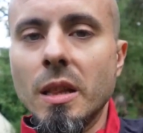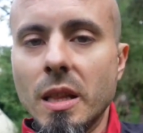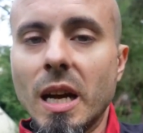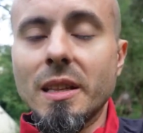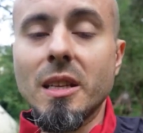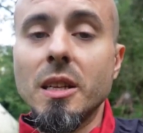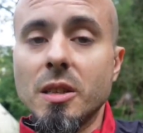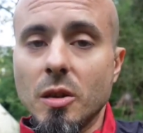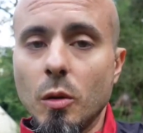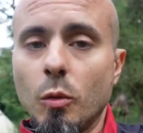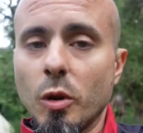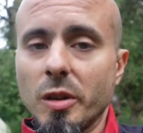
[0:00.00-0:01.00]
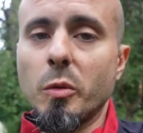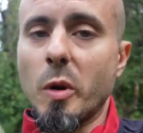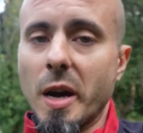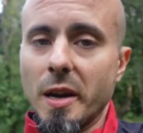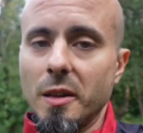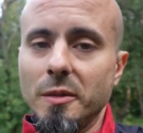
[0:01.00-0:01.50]
That is
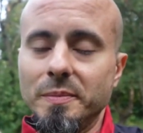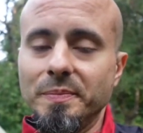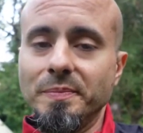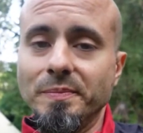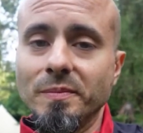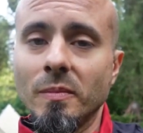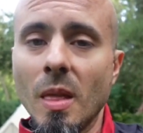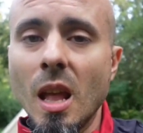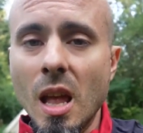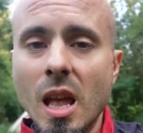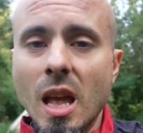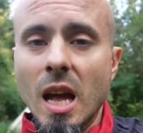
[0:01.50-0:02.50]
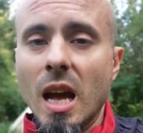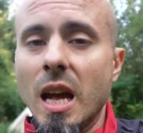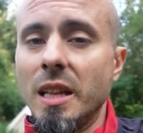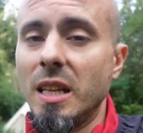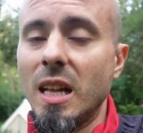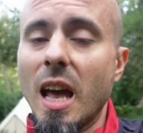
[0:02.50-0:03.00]
worthwhile.
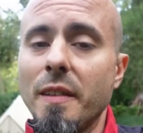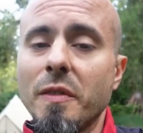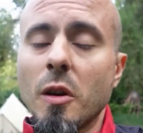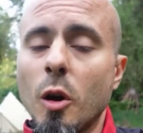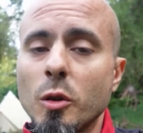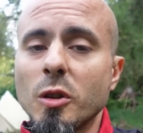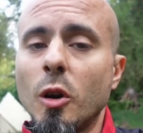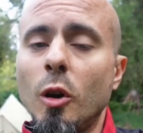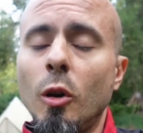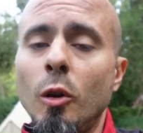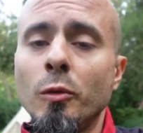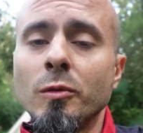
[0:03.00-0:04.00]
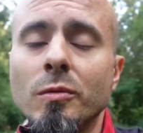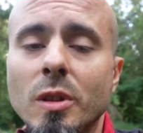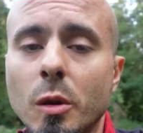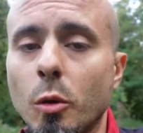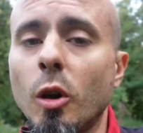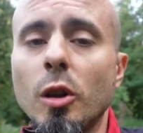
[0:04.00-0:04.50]
And the life goes on,
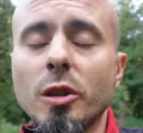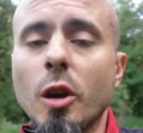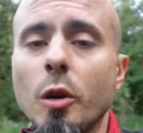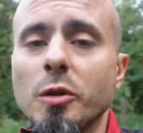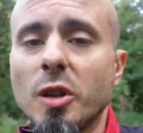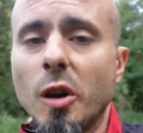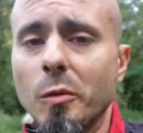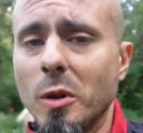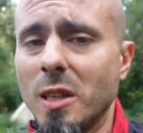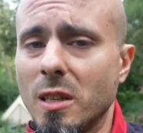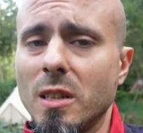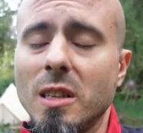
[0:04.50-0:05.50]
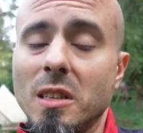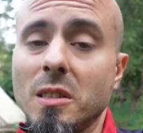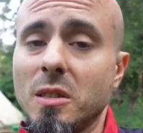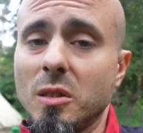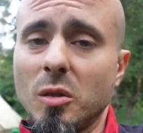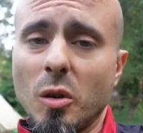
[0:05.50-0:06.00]
the world goes on, whether they
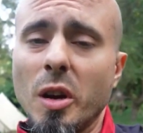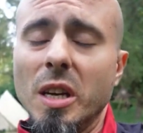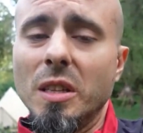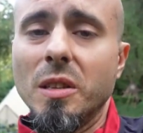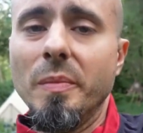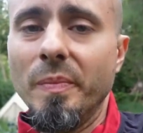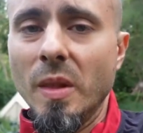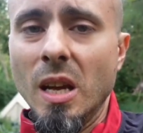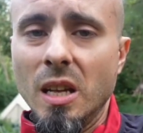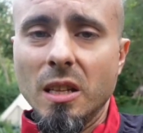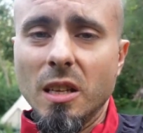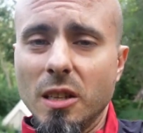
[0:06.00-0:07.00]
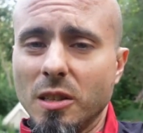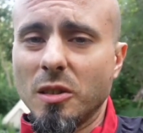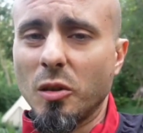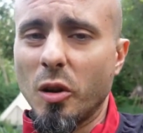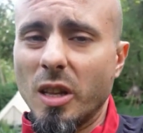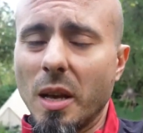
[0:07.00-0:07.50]
destroy it, they
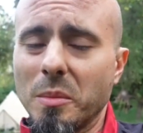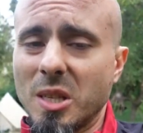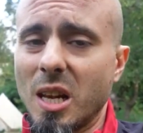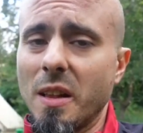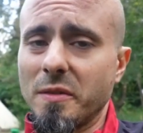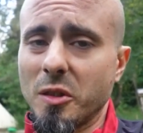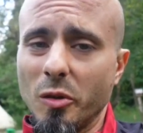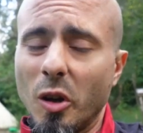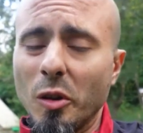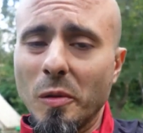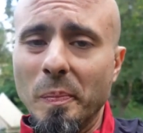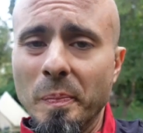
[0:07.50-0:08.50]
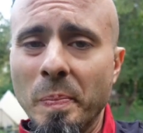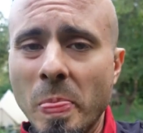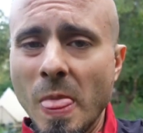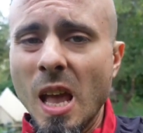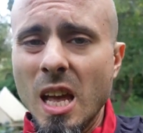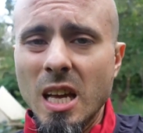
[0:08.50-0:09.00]
destroy themselves or not.
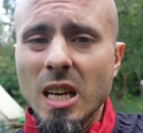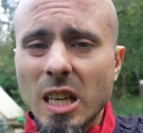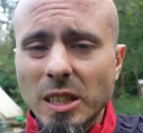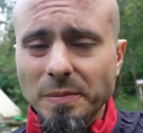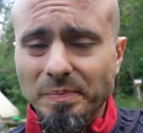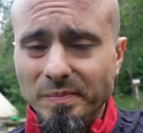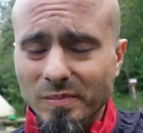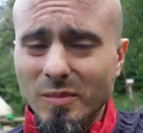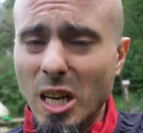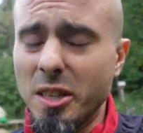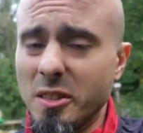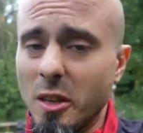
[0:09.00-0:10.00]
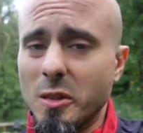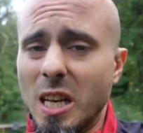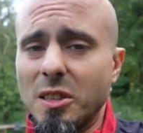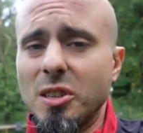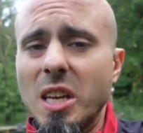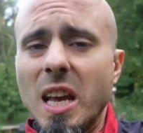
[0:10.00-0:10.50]
There's no
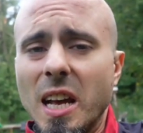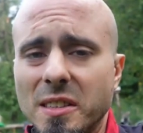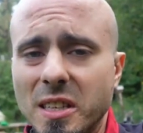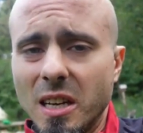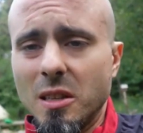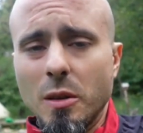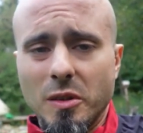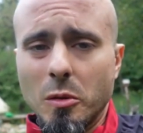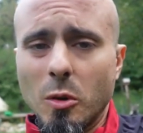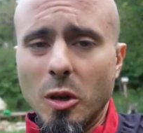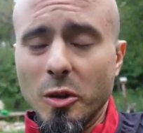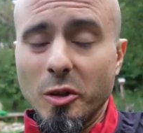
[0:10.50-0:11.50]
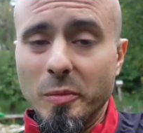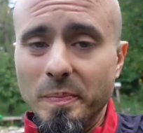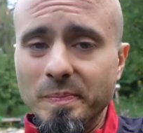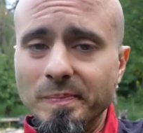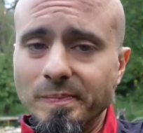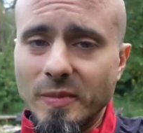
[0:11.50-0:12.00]
such thing as the end of the world,
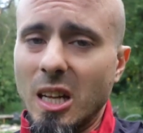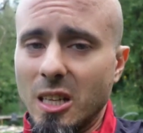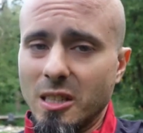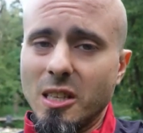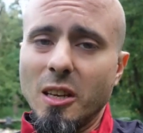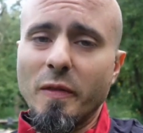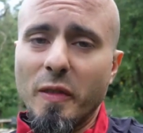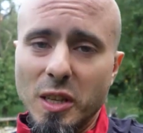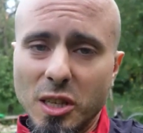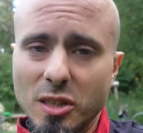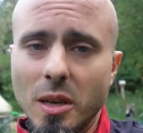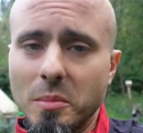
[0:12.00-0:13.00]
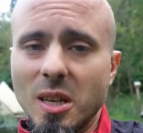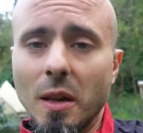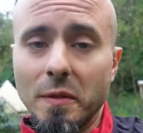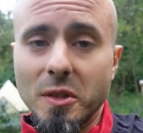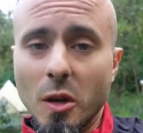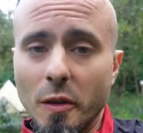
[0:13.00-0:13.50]
unless they finish
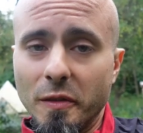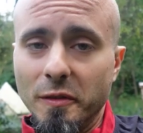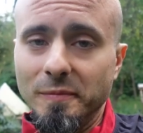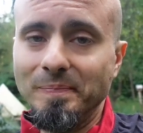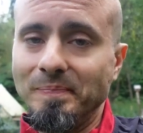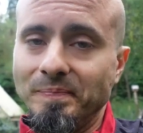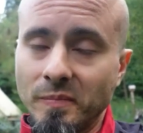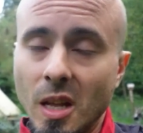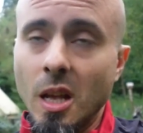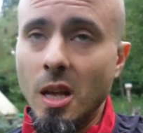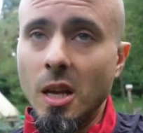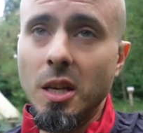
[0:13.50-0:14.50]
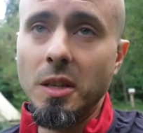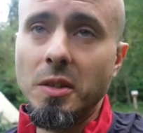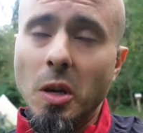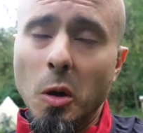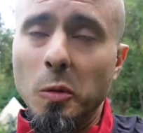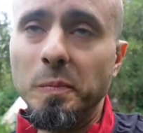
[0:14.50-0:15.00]
themselves off.
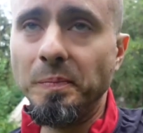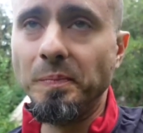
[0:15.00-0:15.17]
So,